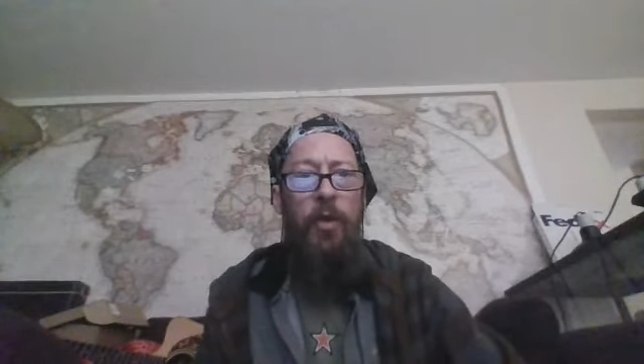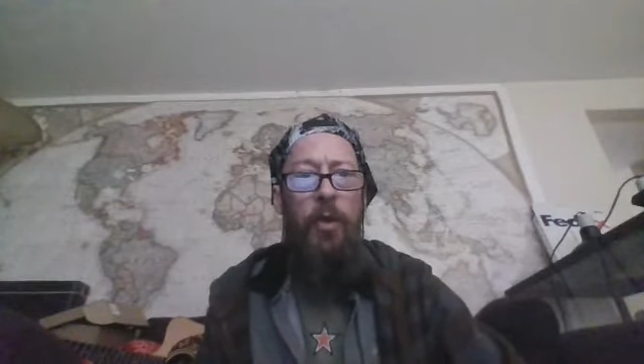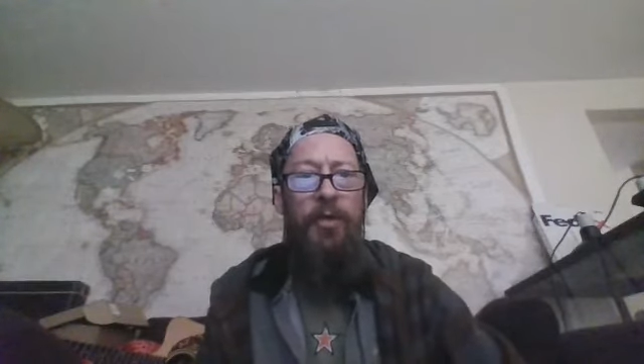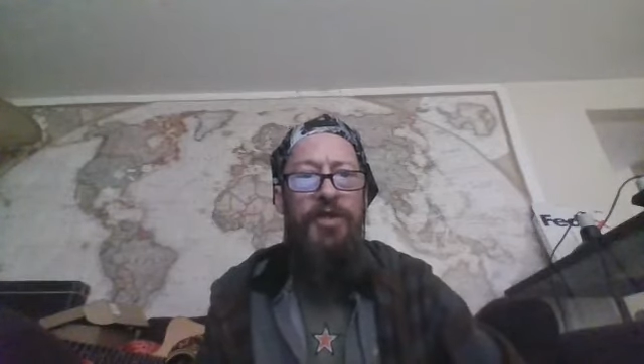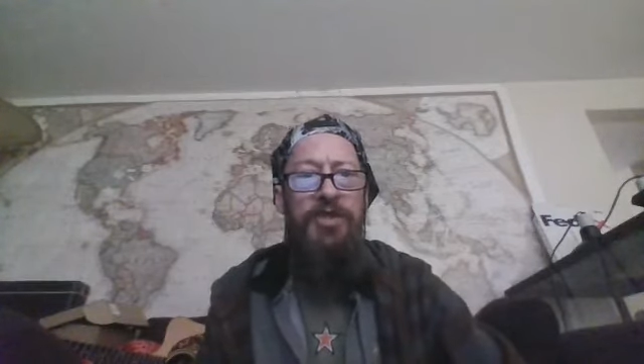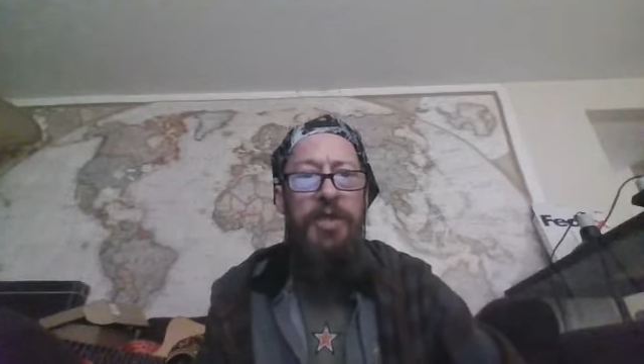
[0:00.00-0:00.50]
You
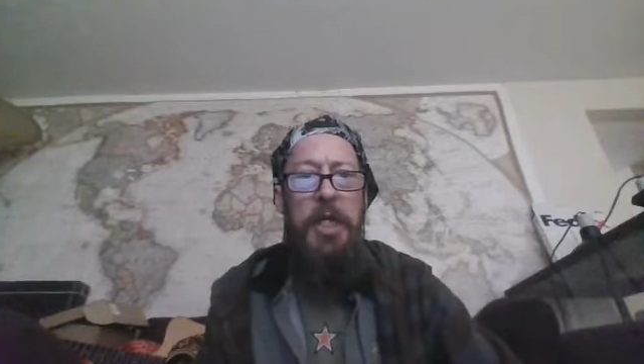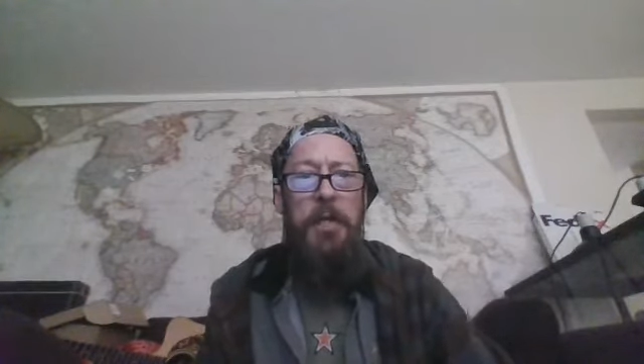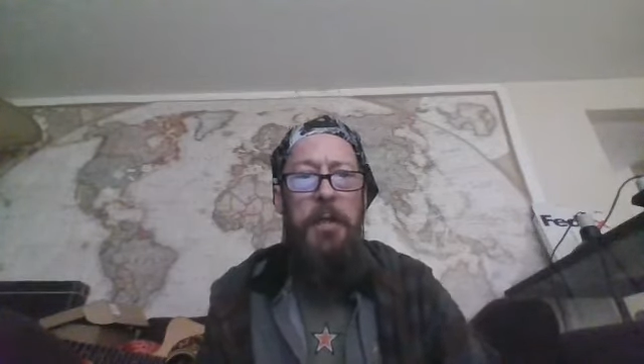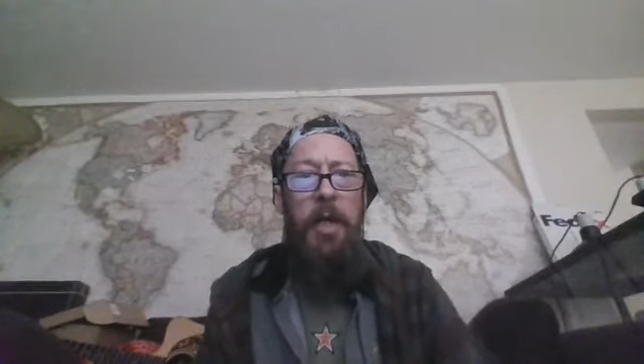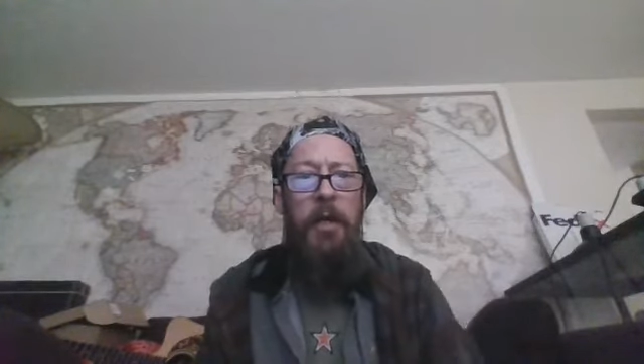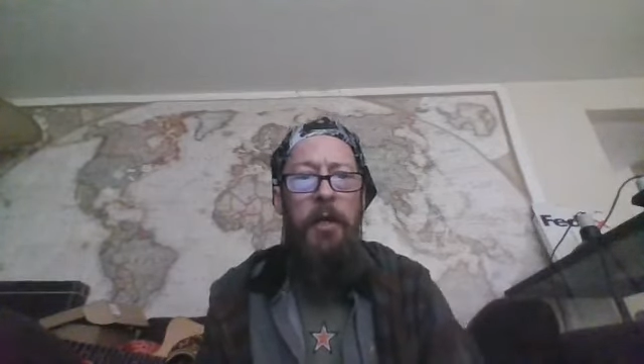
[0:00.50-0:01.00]
will
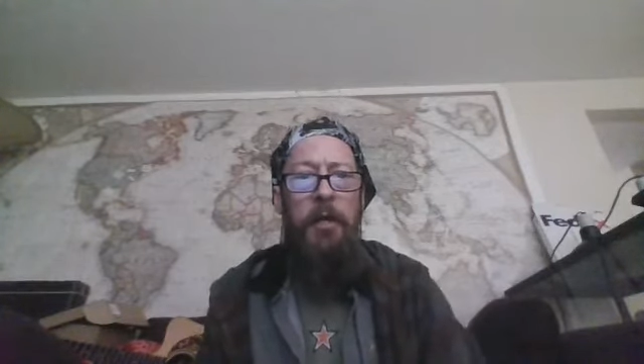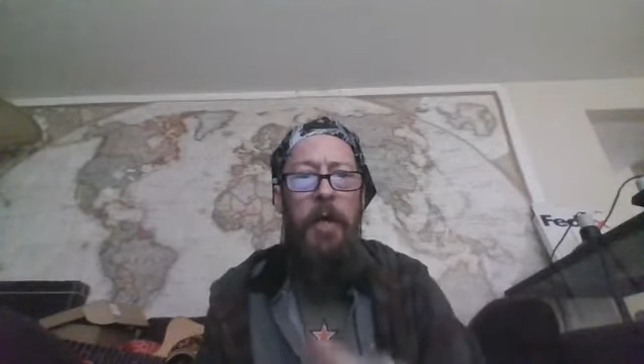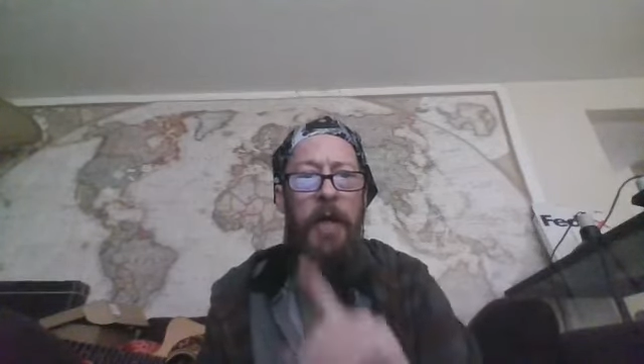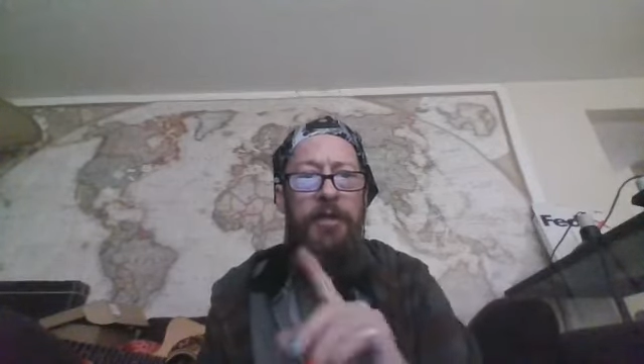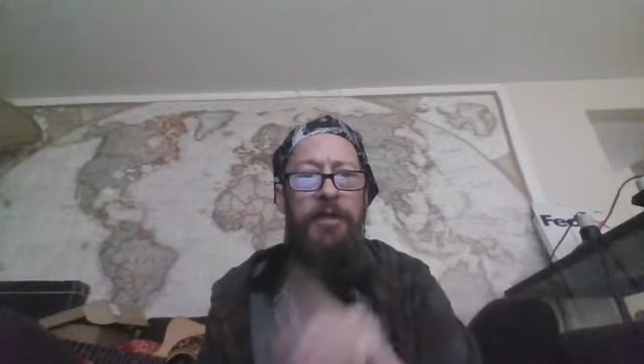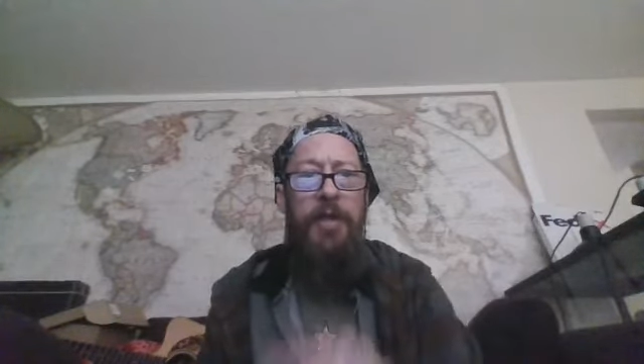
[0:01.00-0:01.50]
receive
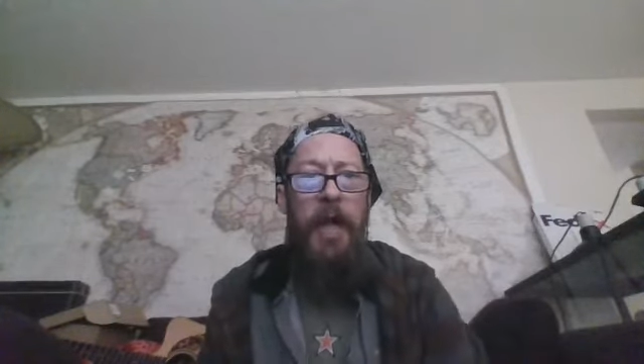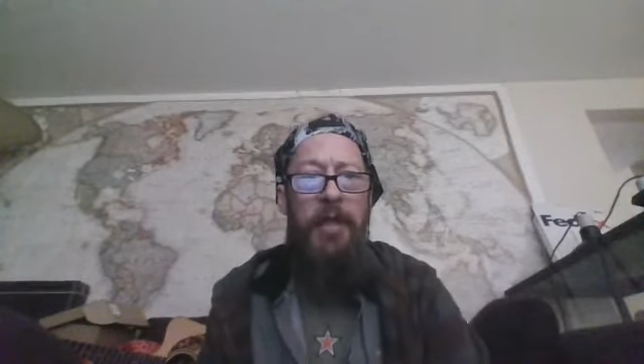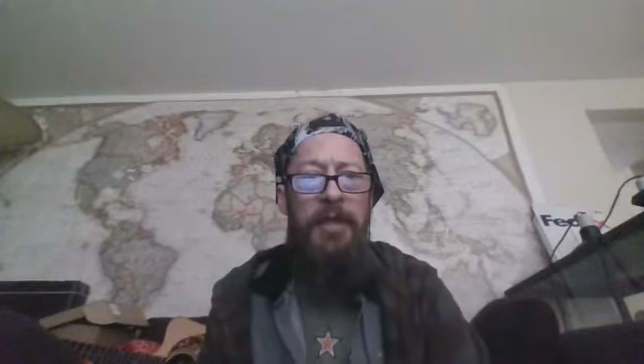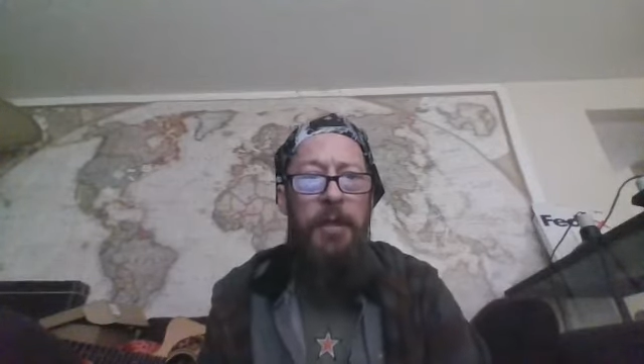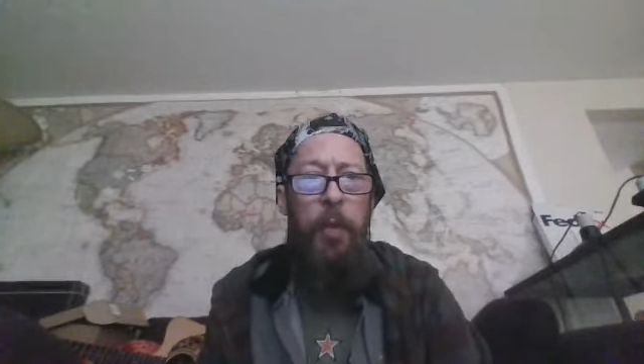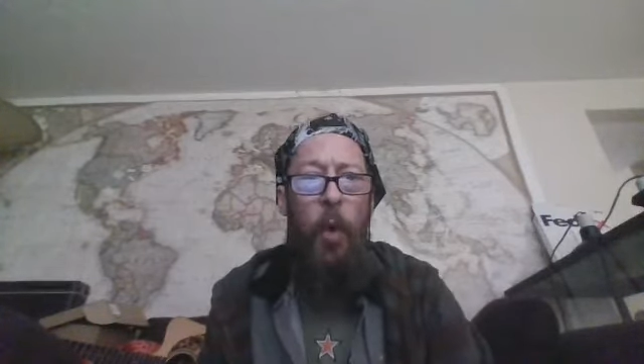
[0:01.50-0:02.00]

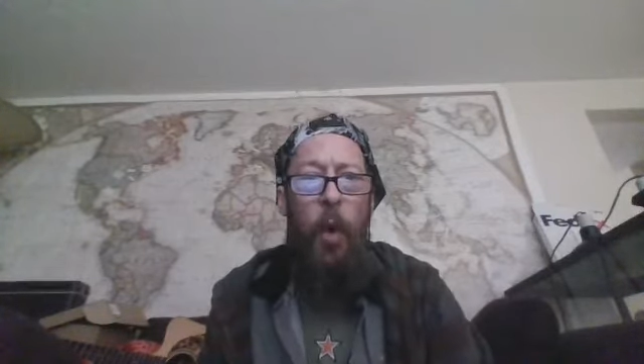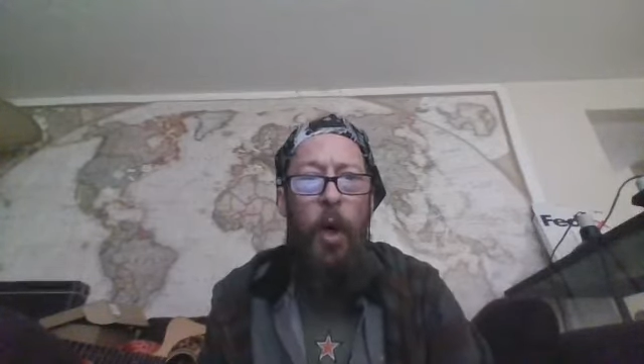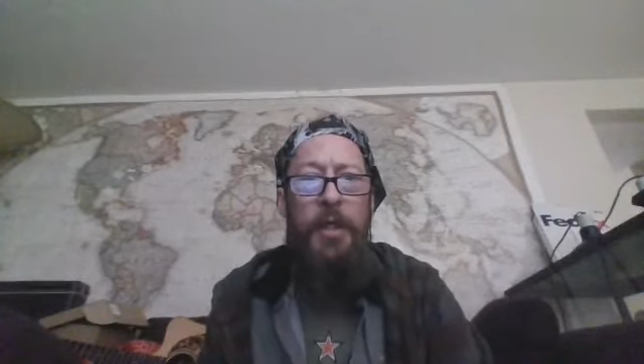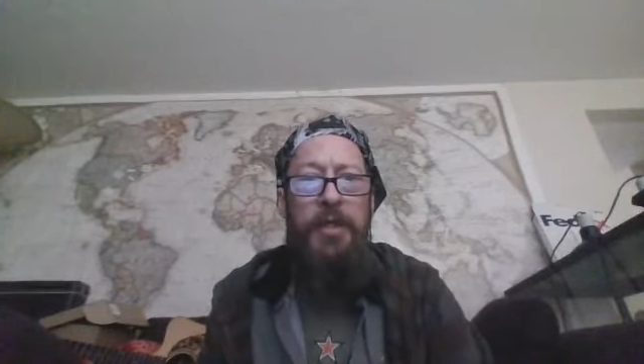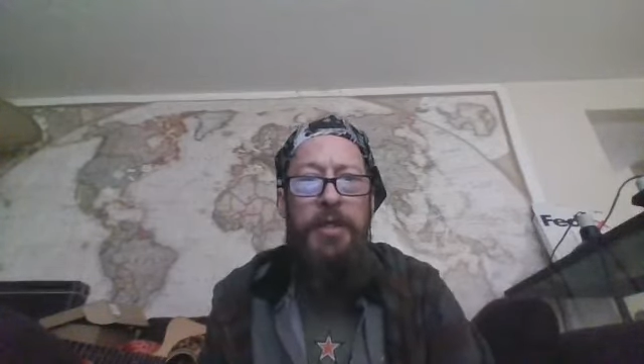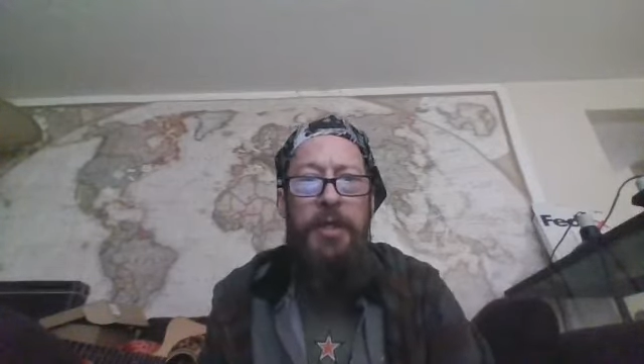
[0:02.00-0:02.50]
hashtag the
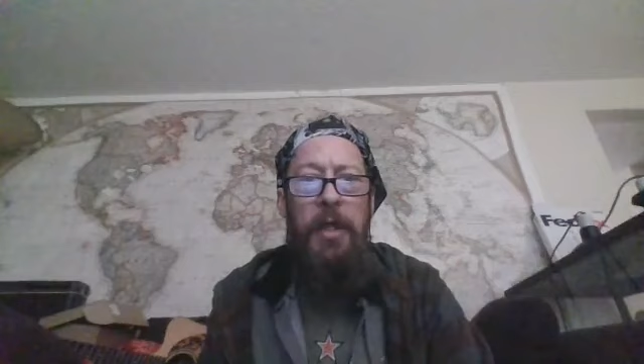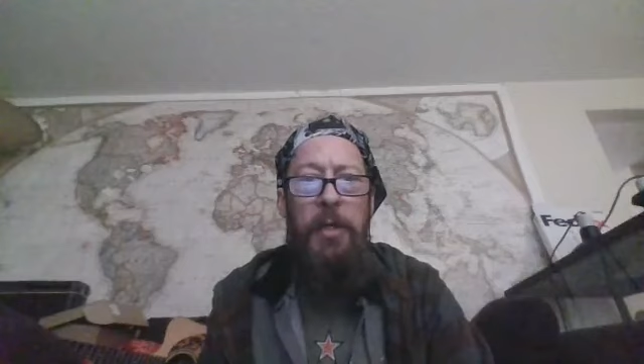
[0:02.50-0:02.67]
voice